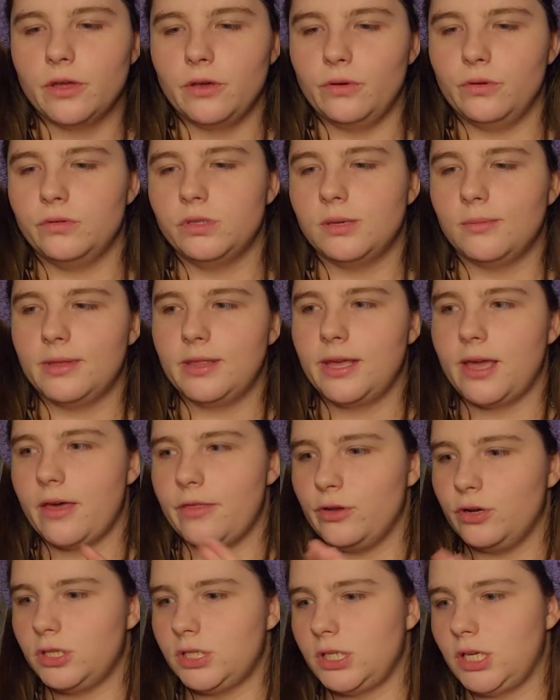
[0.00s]
use some of the
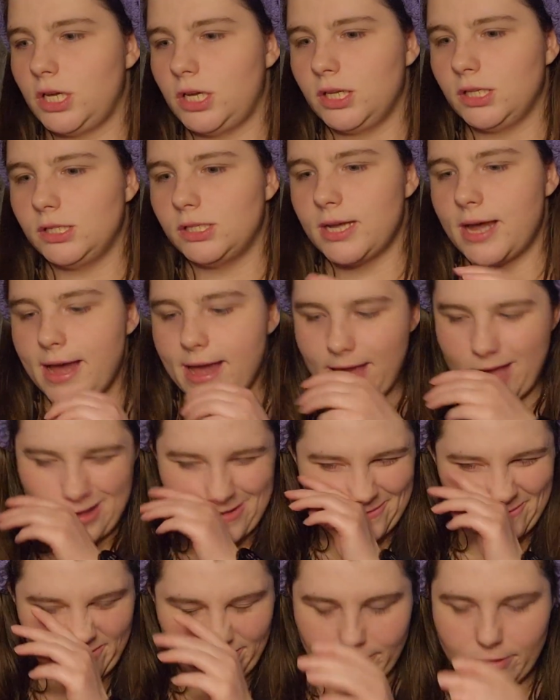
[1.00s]
other seeds I
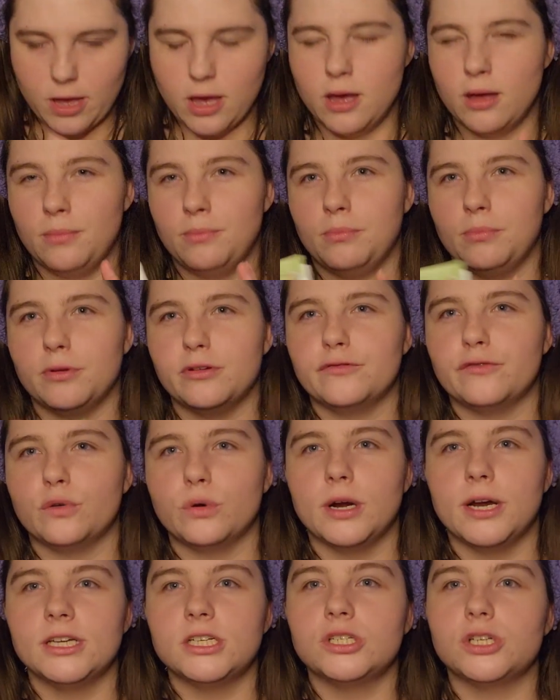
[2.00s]
have
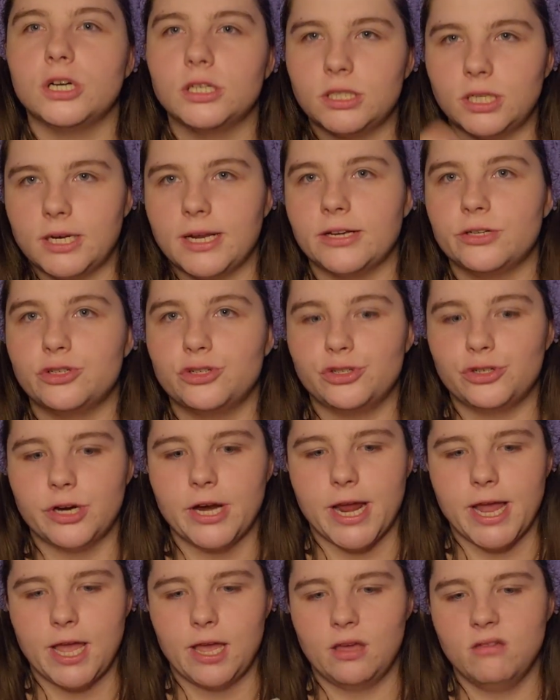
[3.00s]
before I start the next
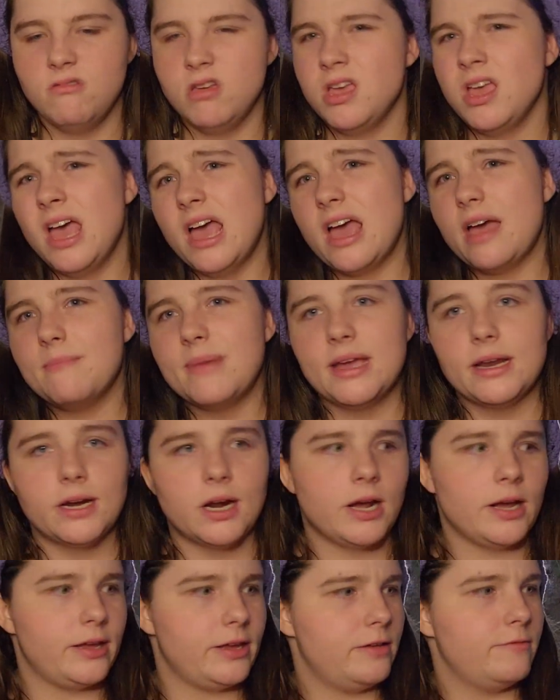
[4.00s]
tray. I may
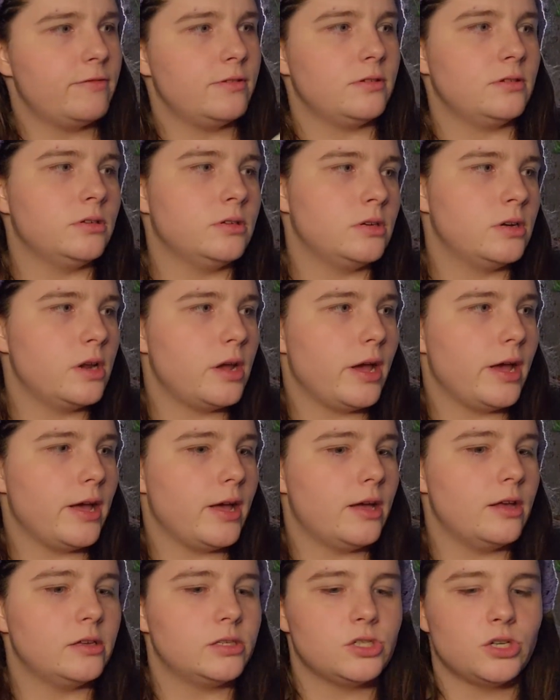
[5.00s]
not even
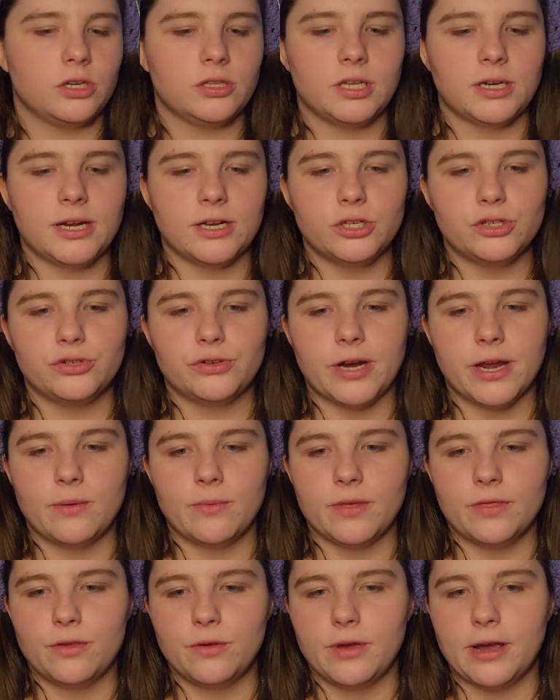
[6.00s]
start the next tray
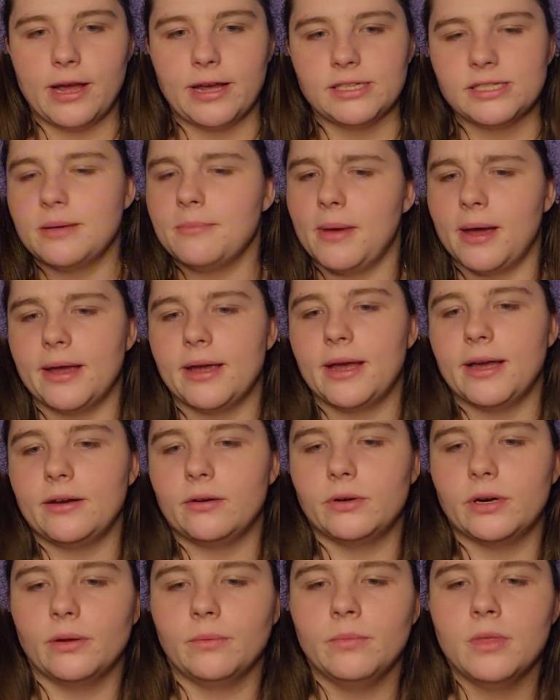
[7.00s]
with you guys. I might, I
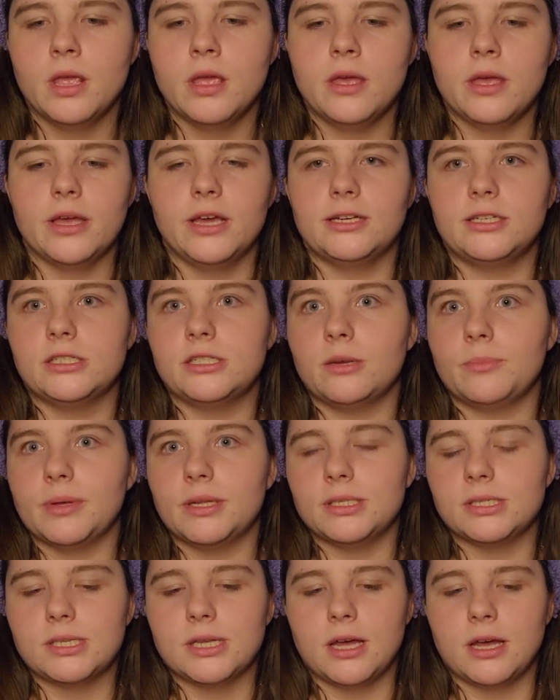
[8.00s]
don't know. It just
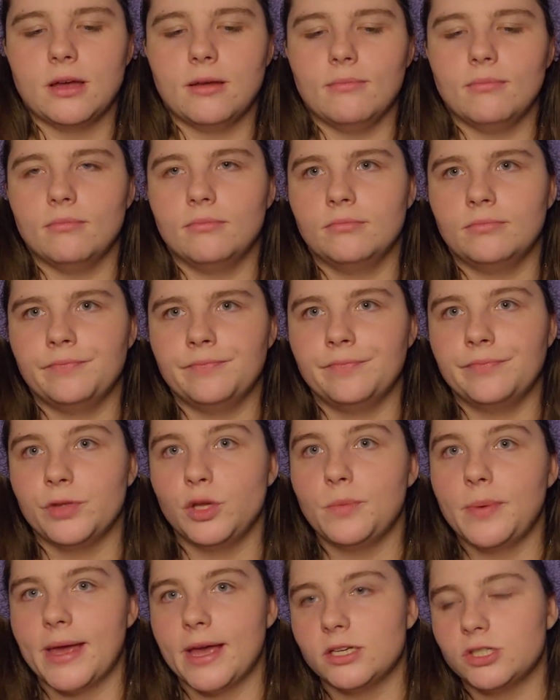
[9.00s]
depends.
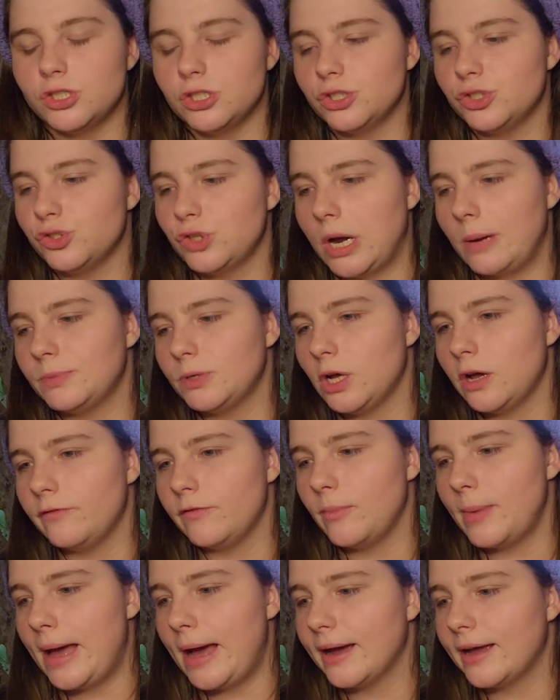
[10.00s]
UPS just dropped off
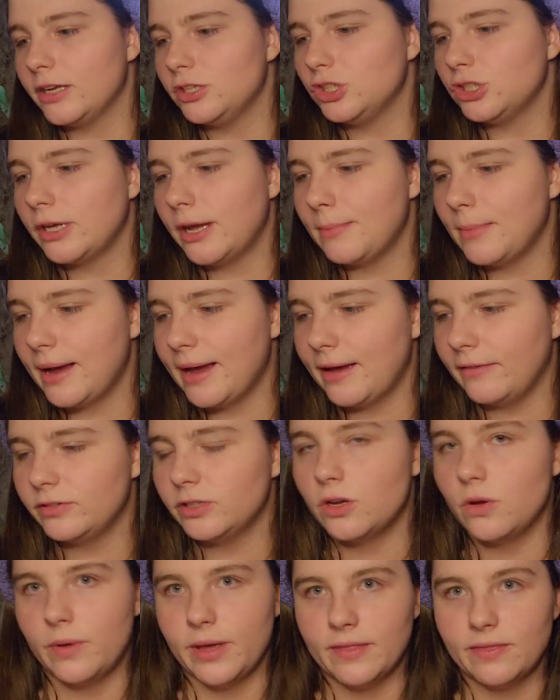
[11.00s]
a package, so I might have to
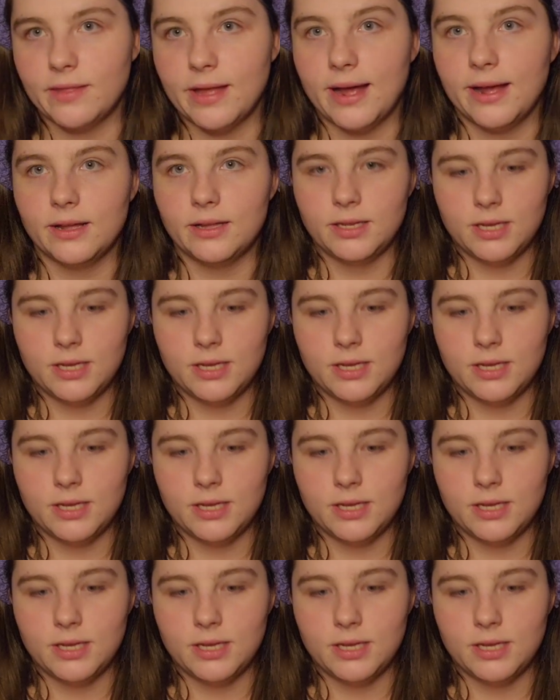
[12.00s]
go get that